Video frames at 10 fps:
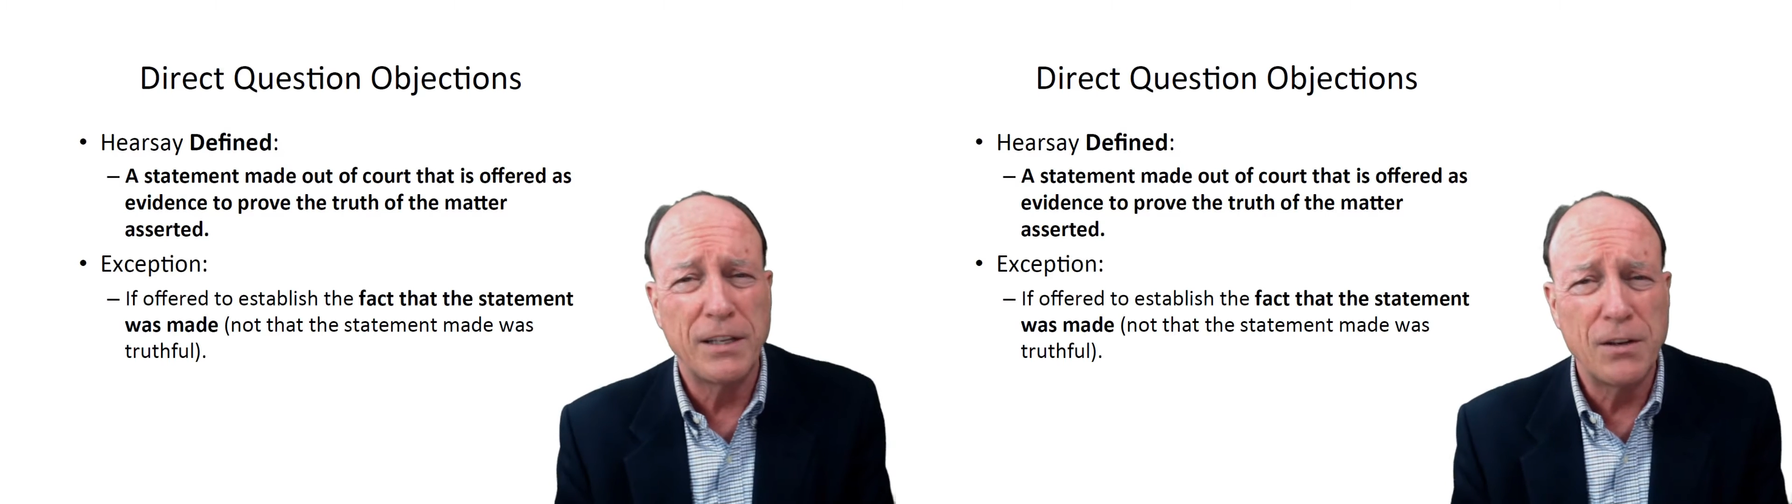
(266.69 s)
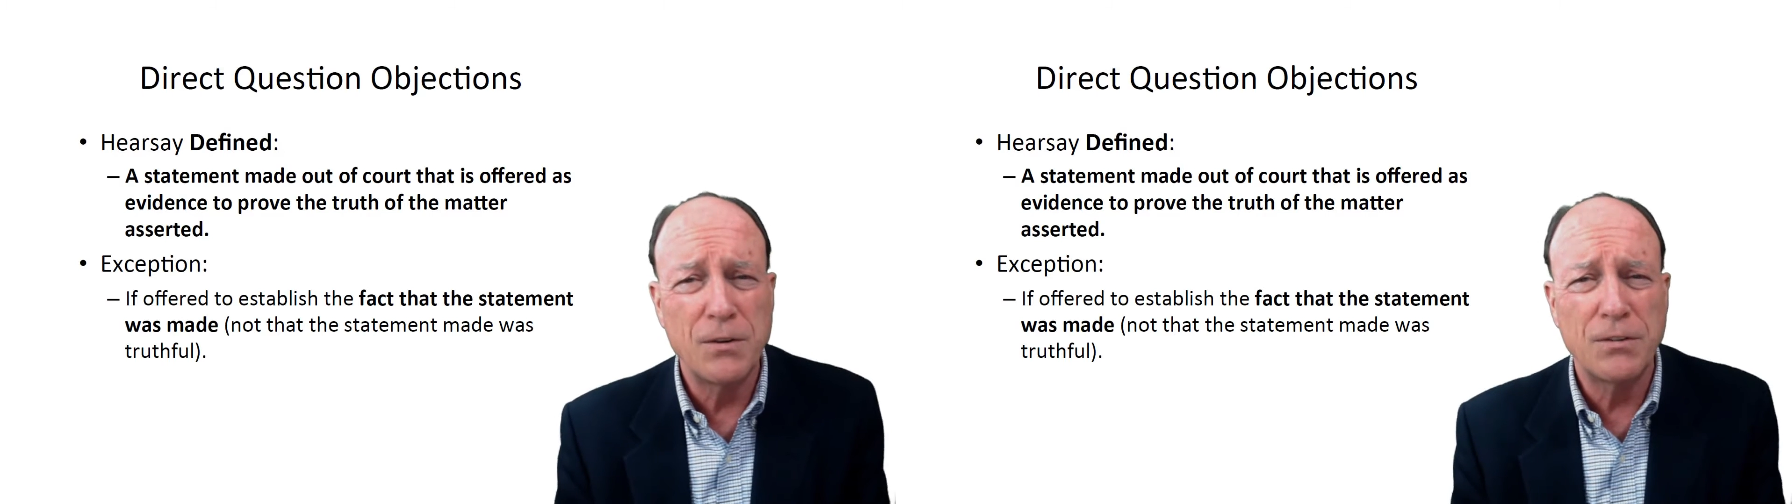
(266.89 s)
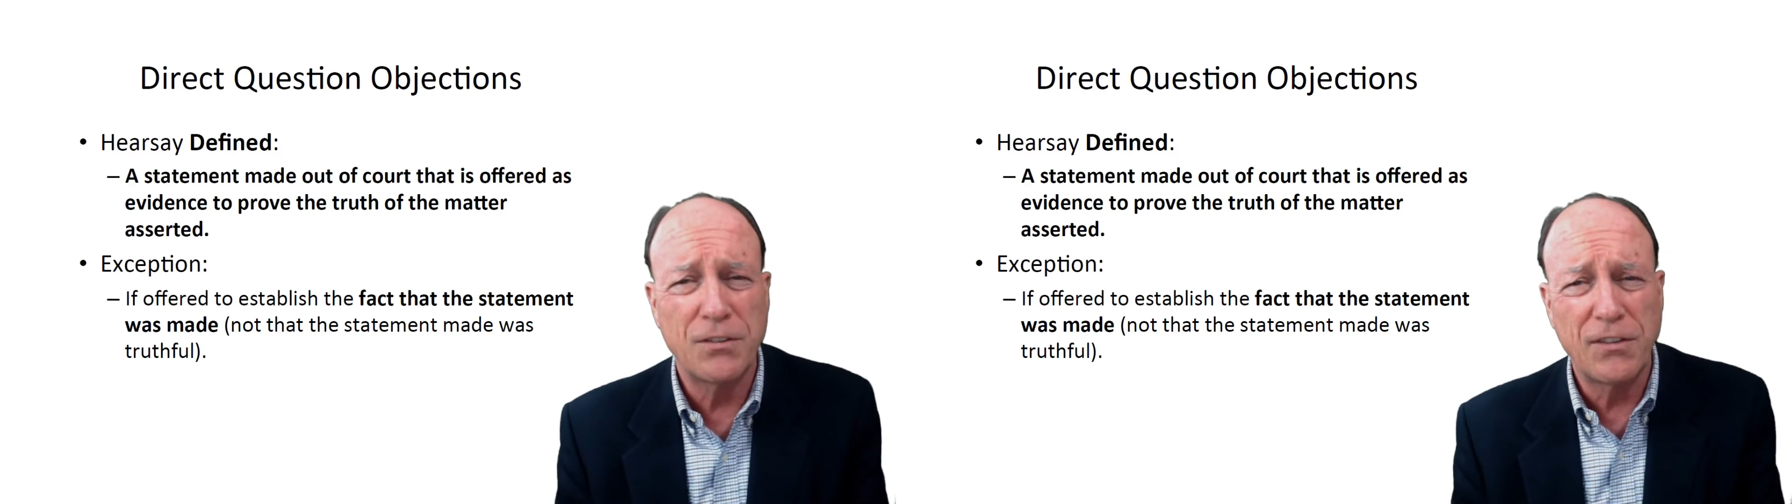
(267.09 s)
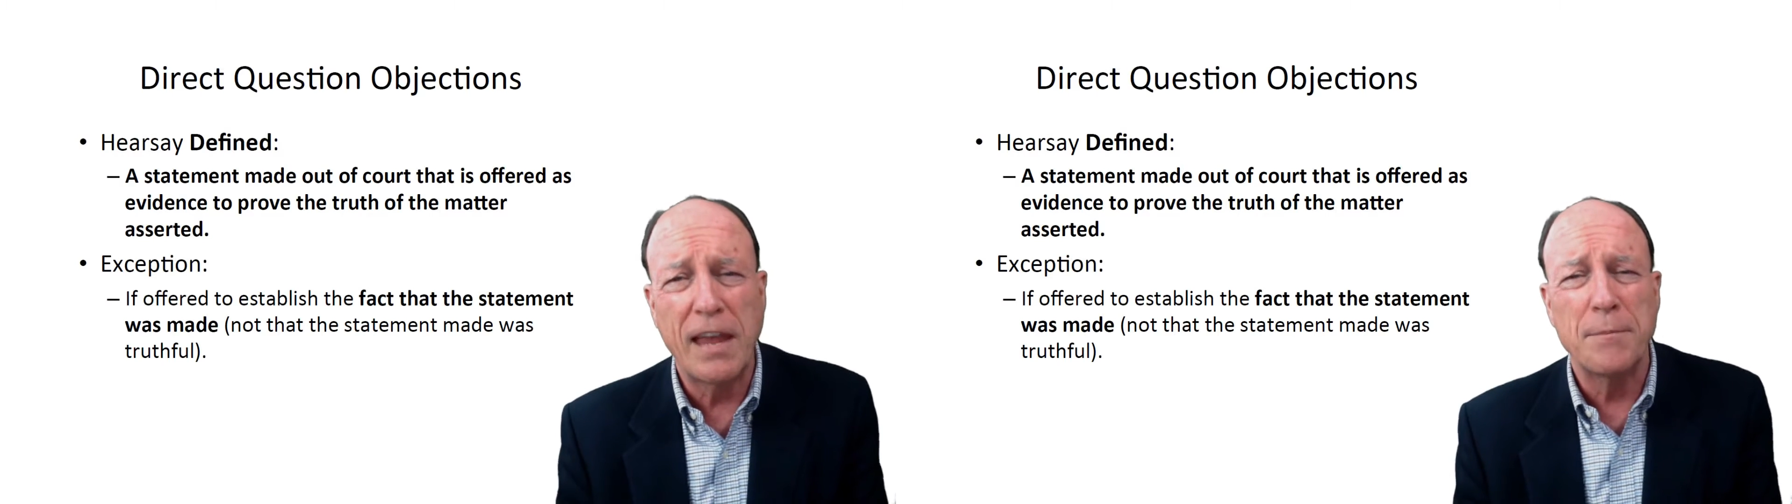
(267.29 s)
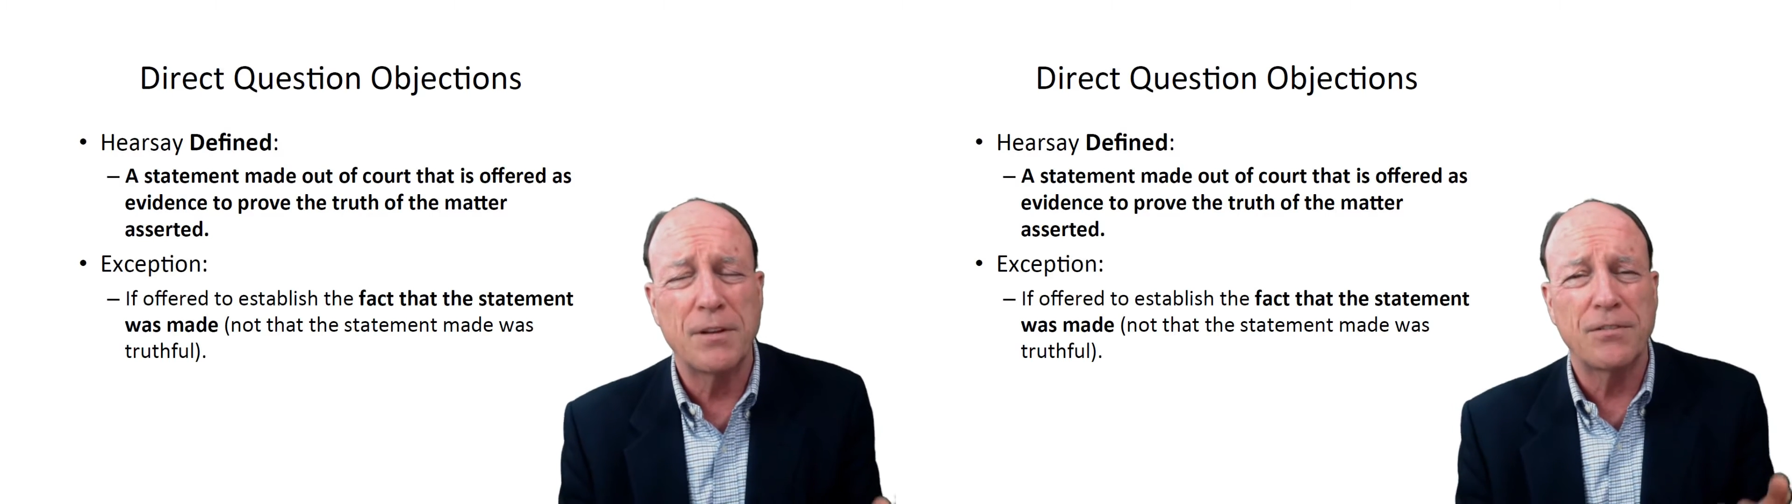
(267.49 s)
to use
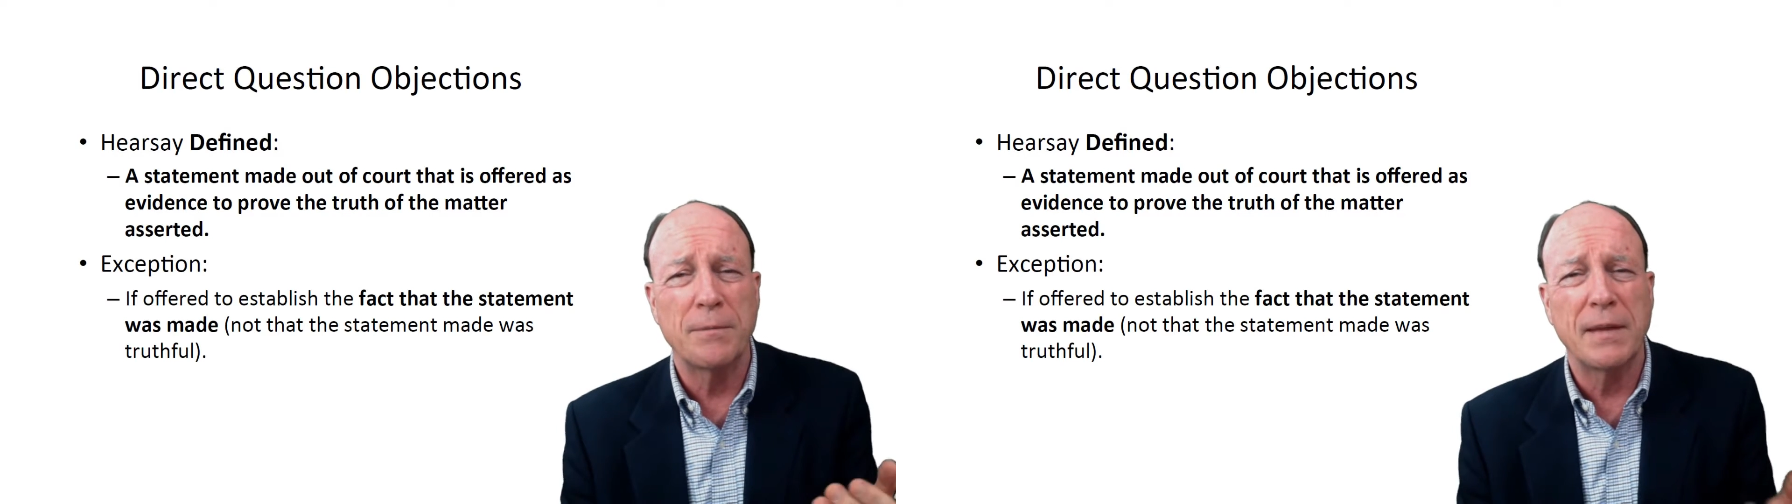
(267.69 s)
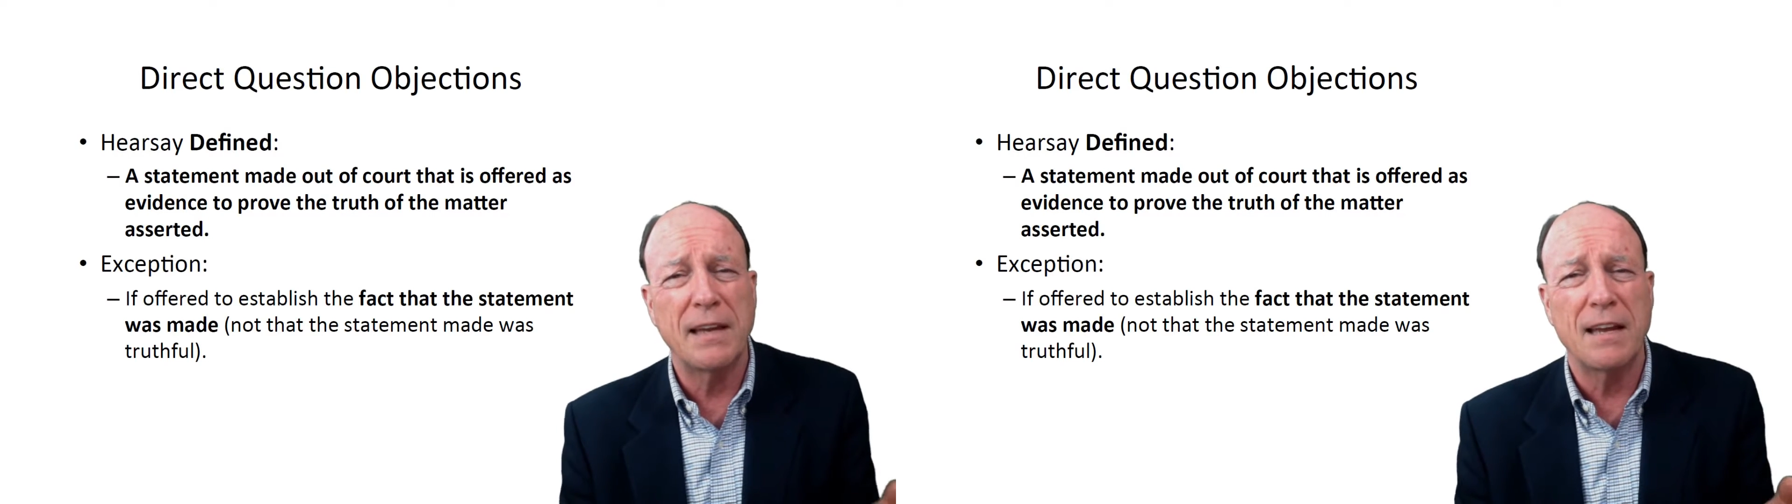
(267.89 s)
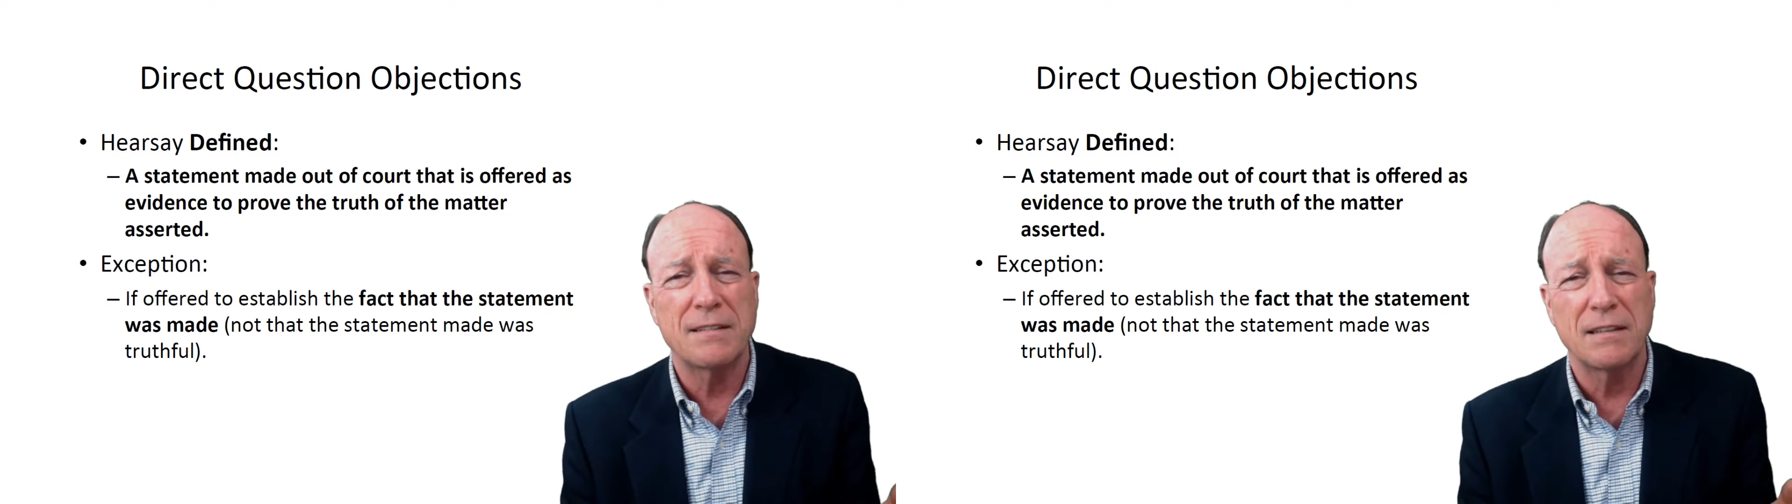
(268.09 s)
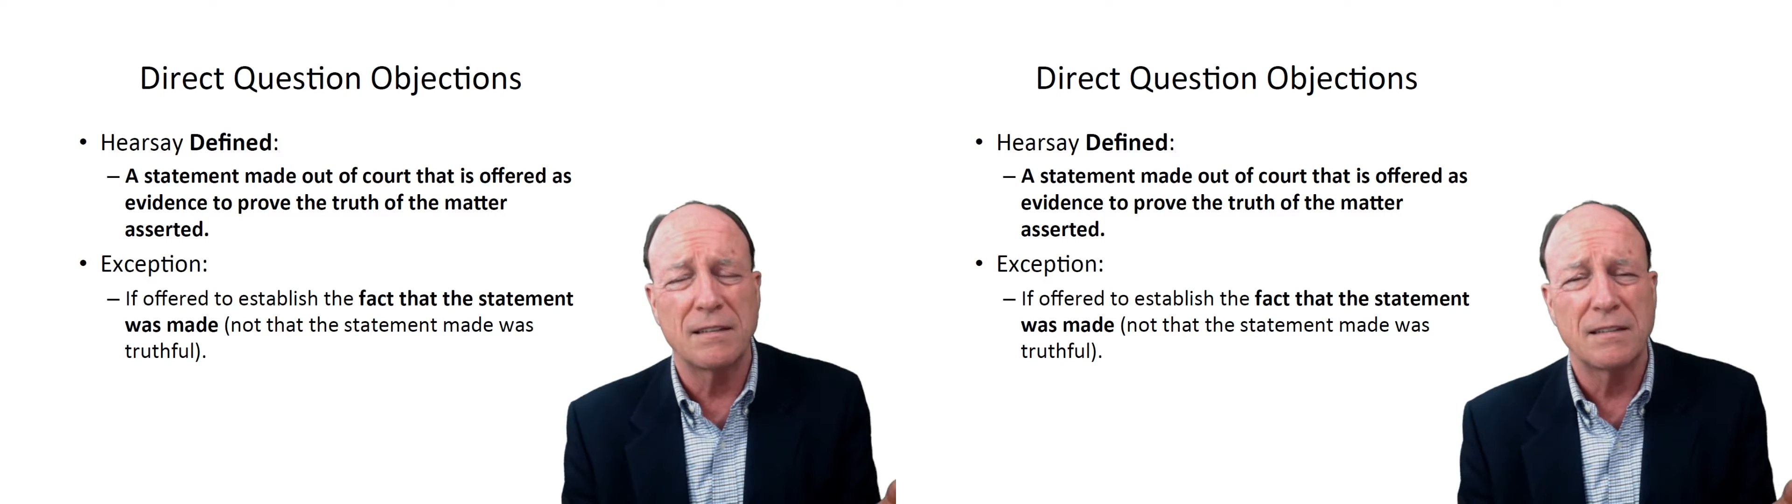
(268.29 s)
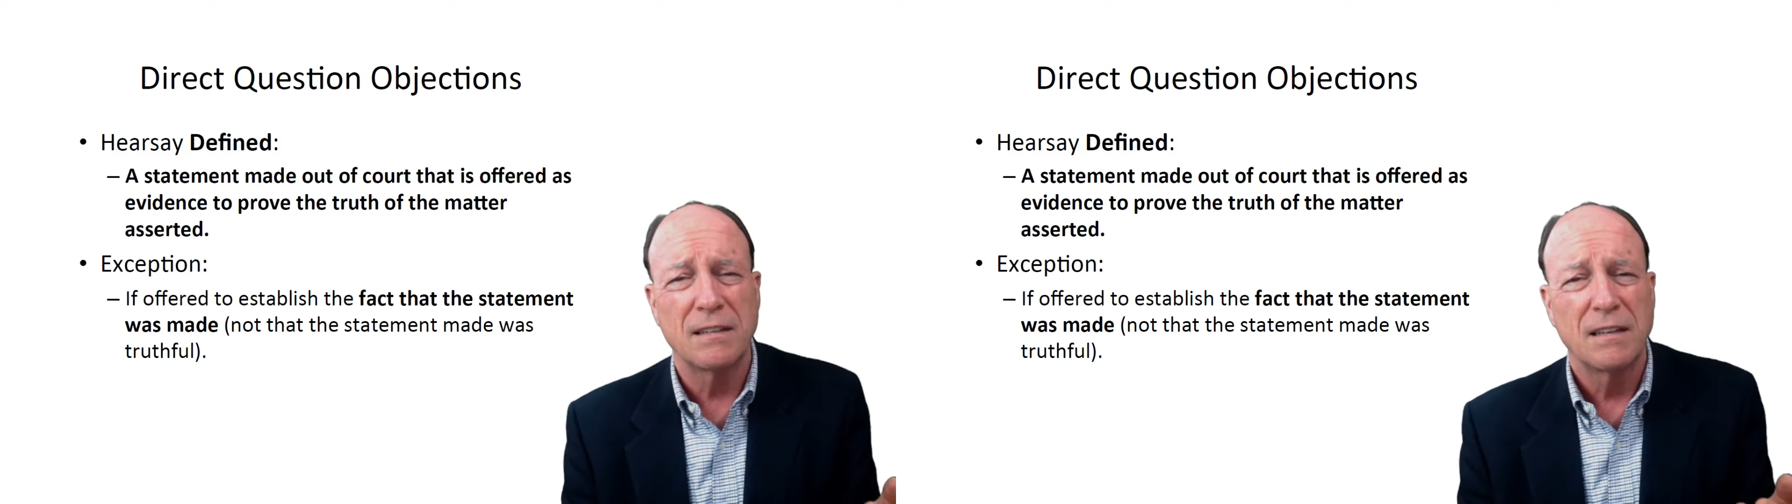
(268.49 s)
statements from the
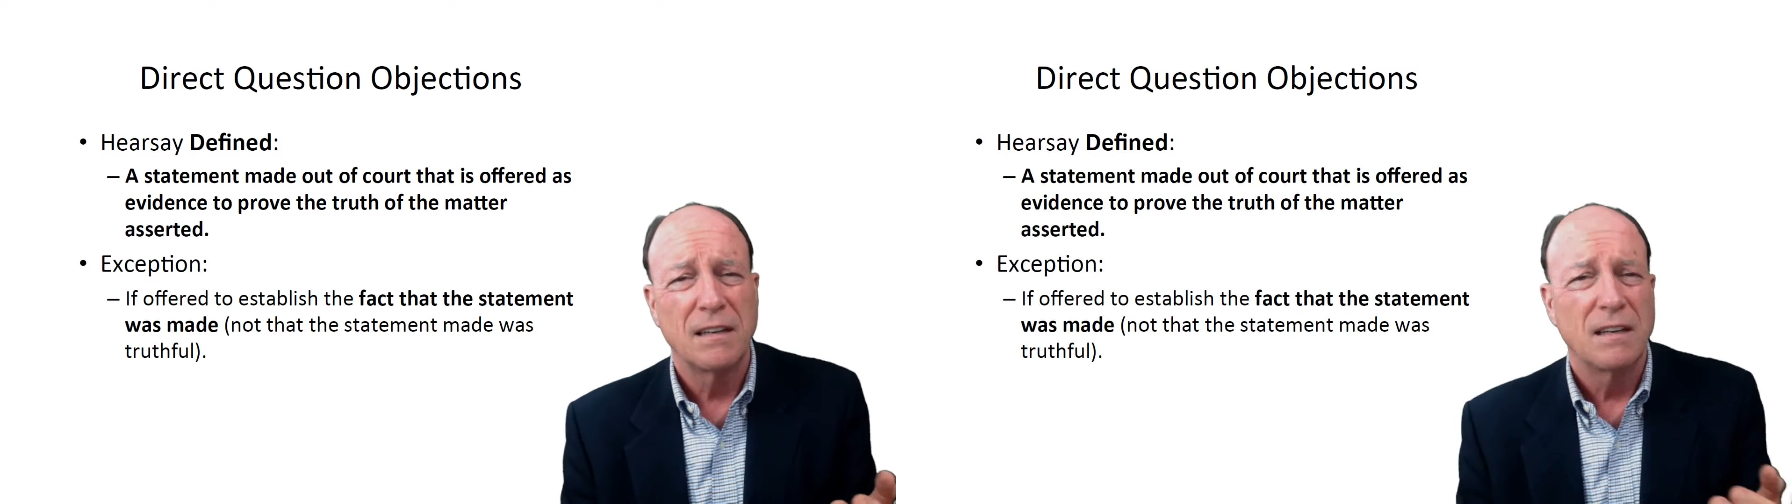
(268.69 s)
cousins